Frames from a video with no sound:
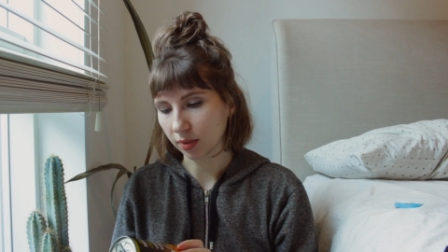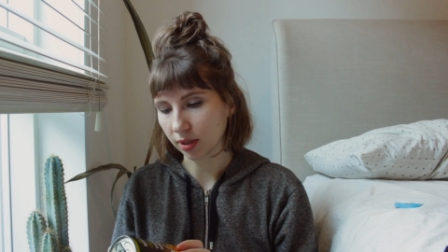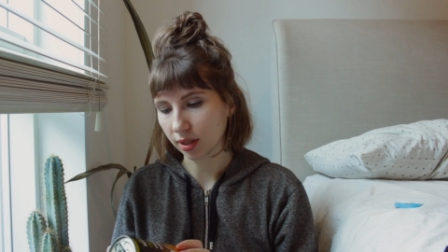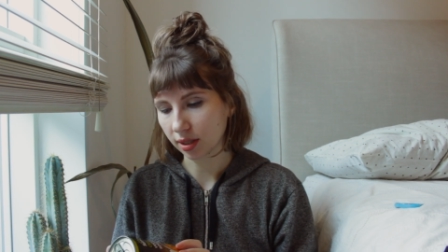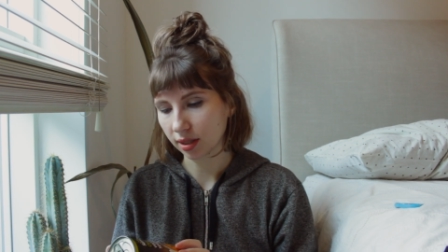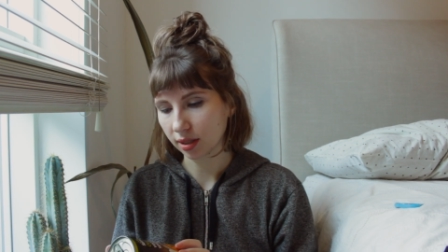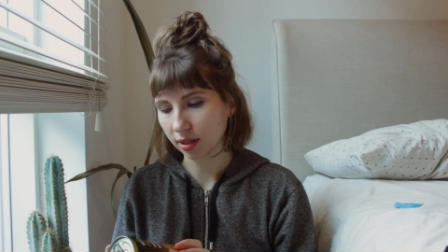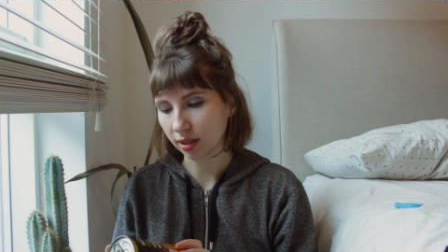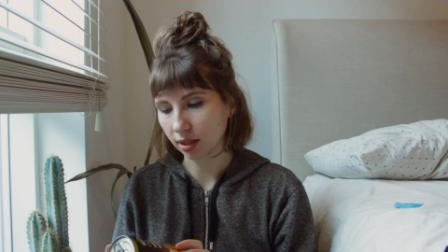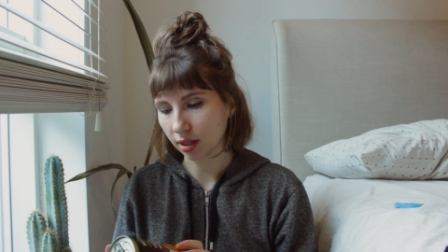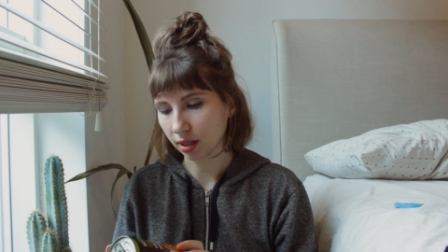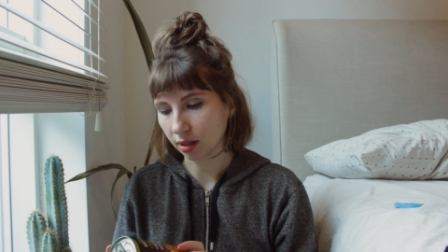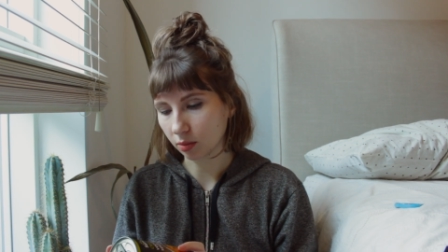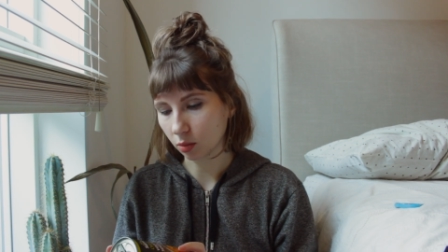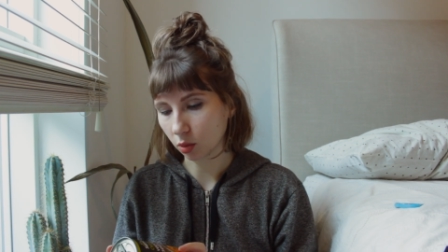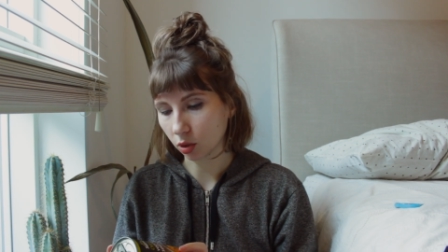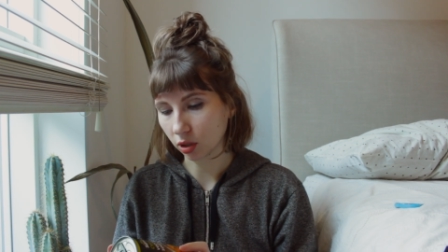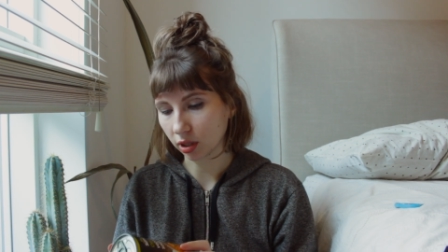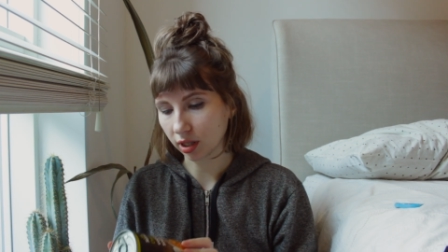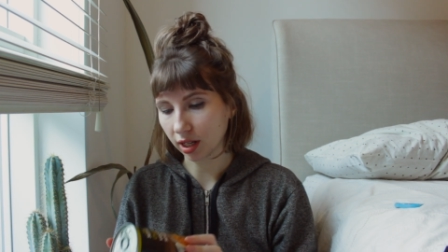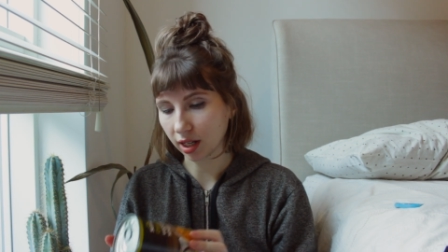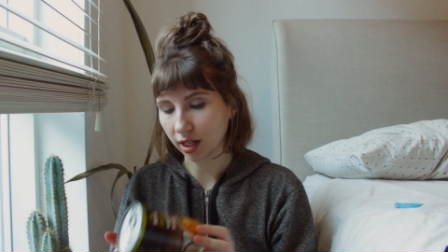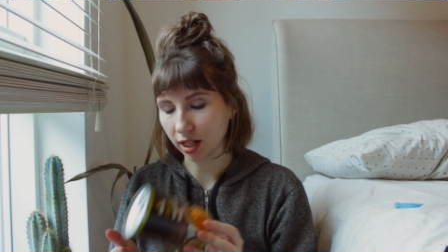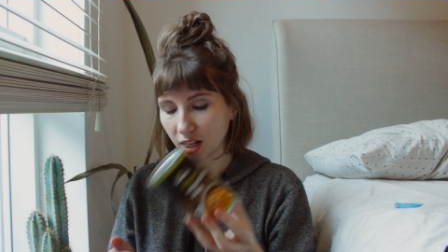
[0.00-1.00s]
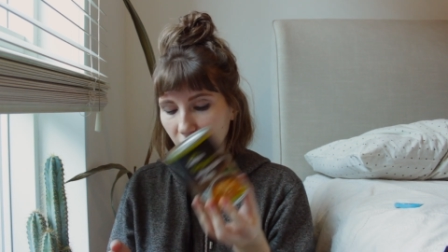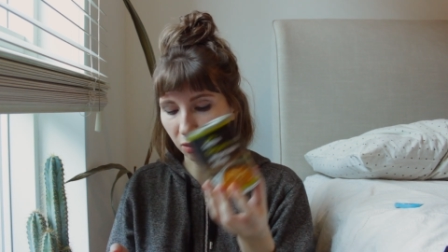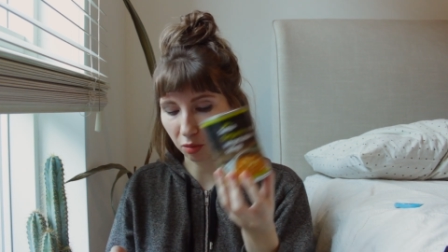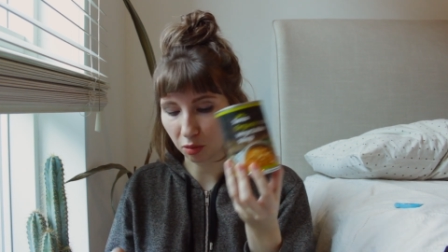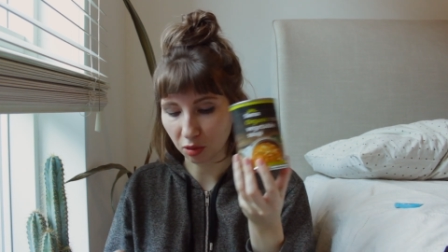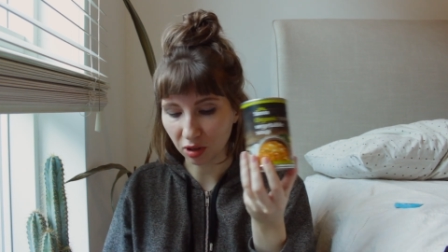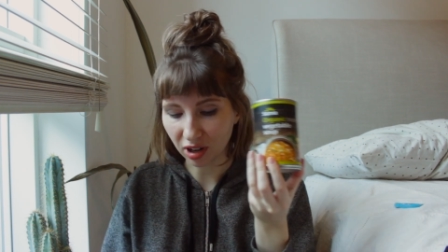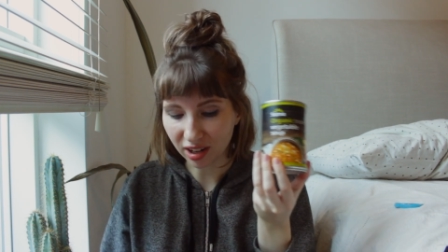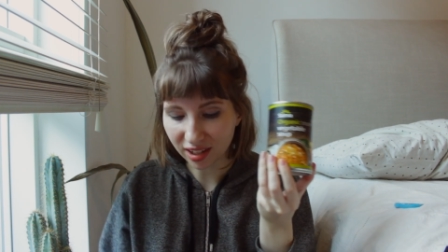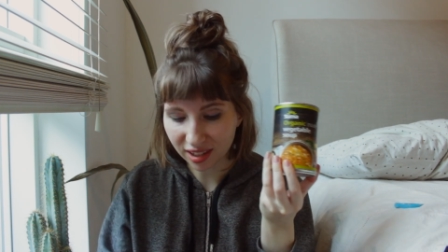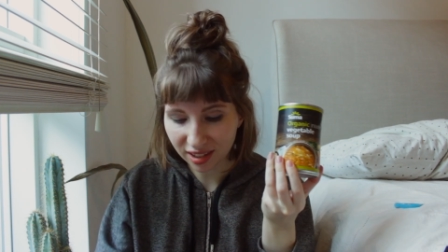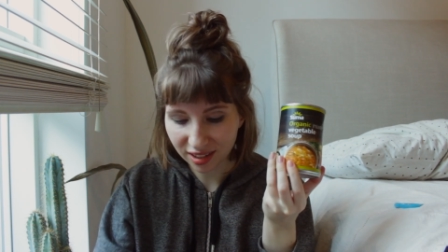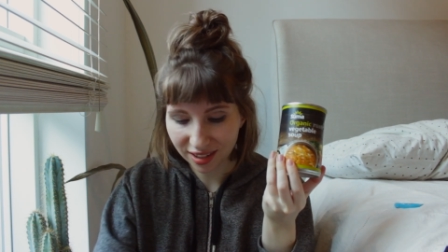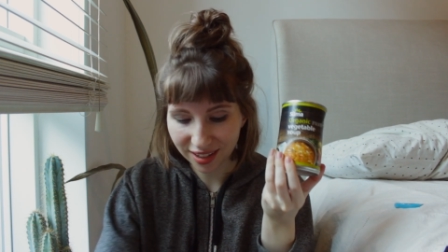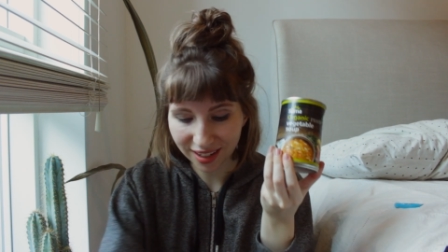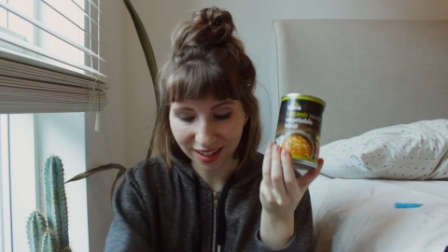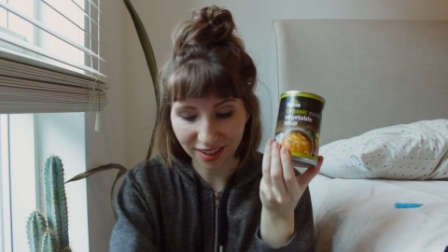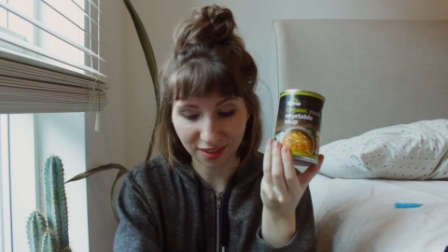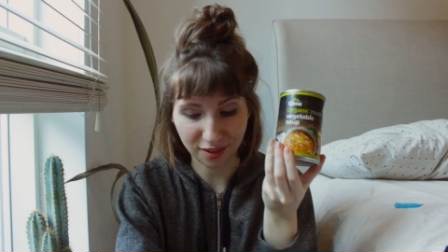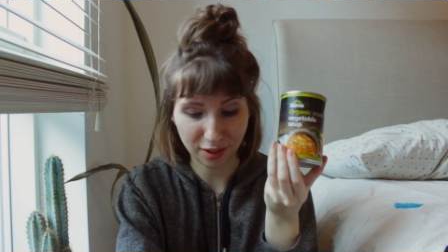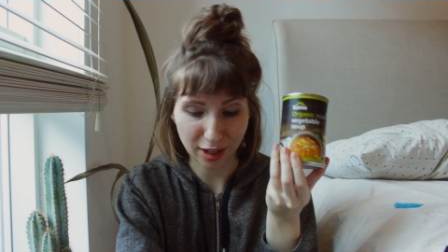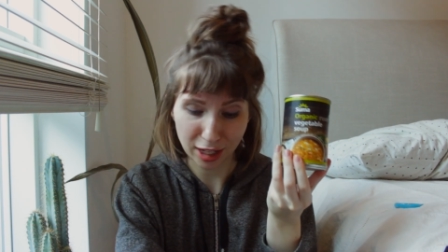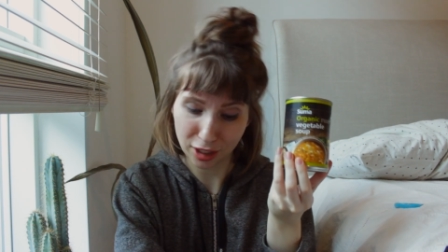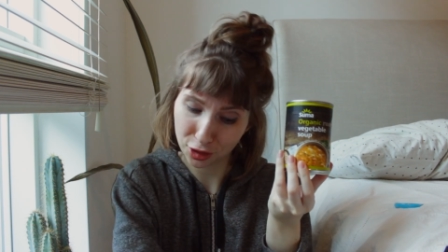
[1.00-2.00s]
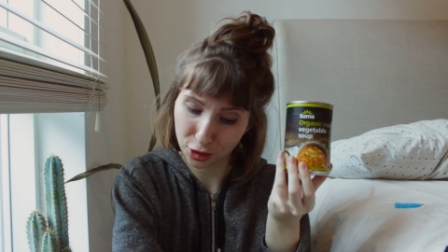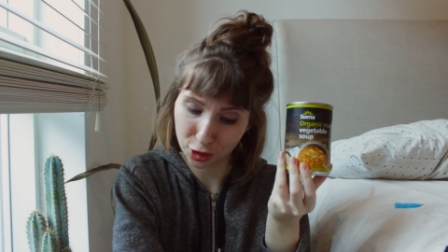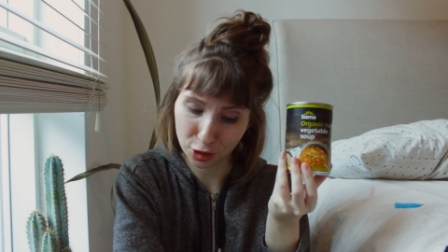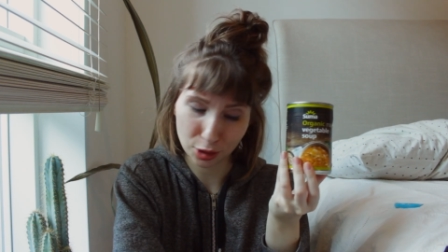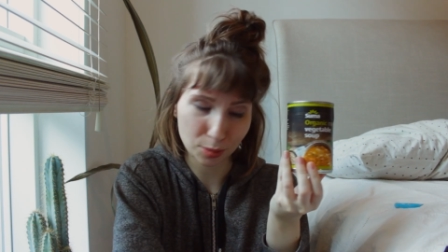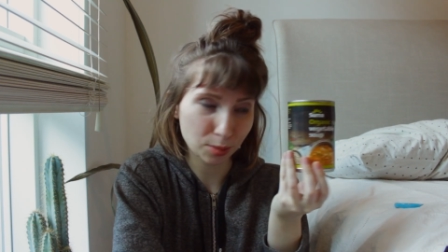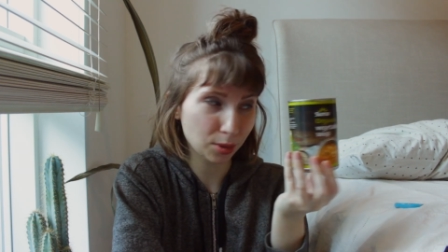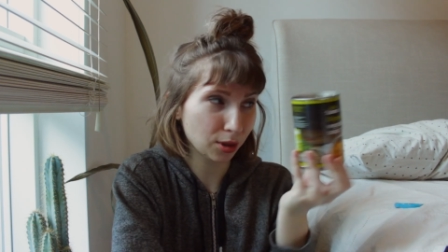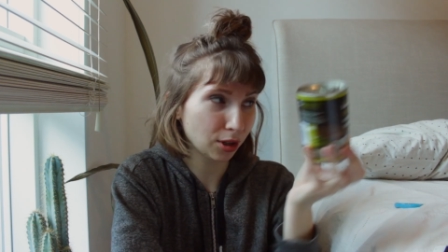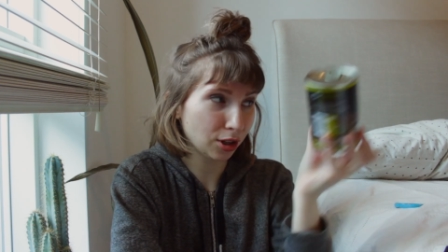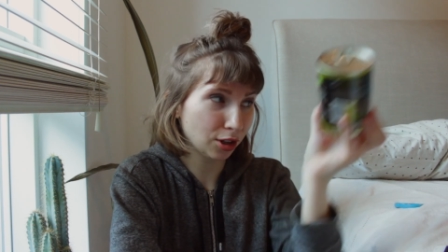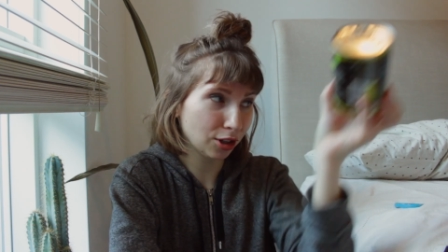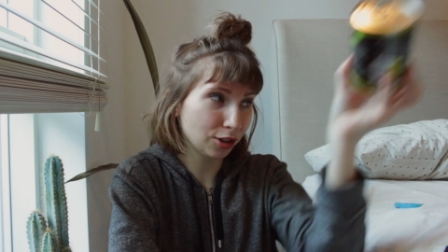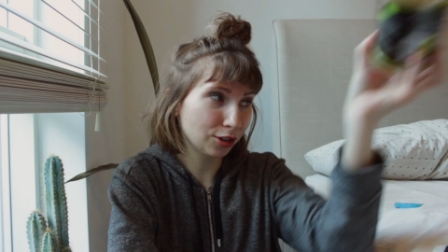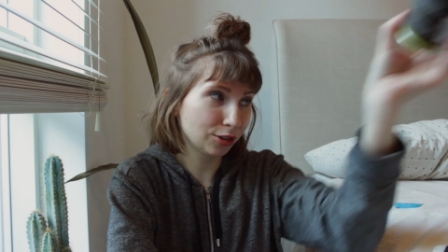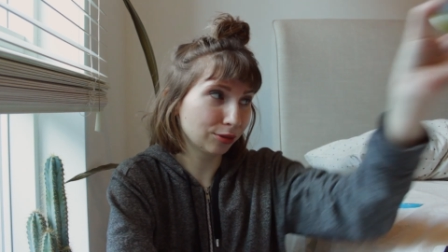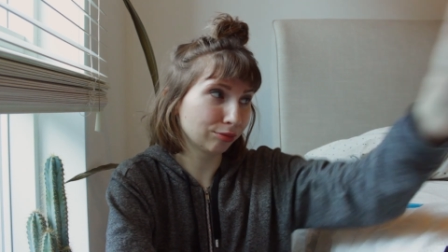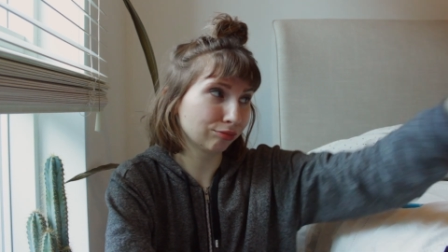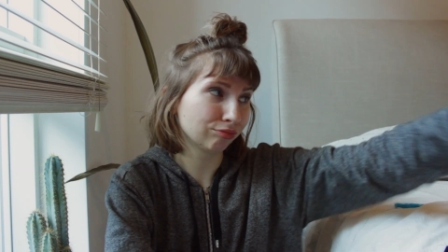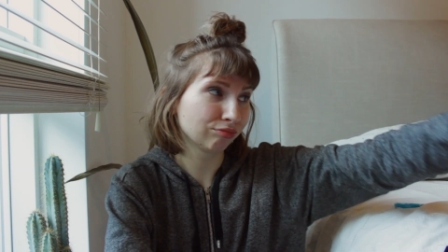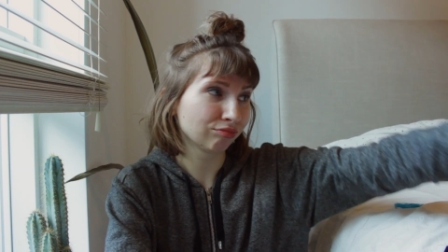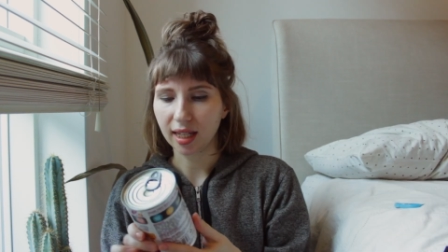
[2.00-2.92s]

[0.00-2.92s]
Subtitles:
Some organic rustic vegetable.